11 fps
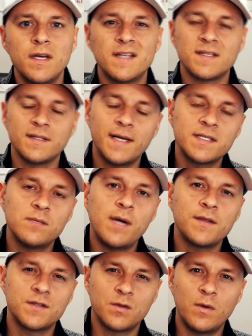It's less
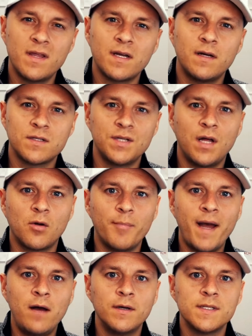about the $20,000
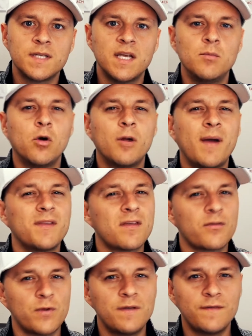balance and more about
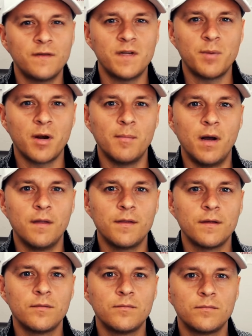the $350 per month.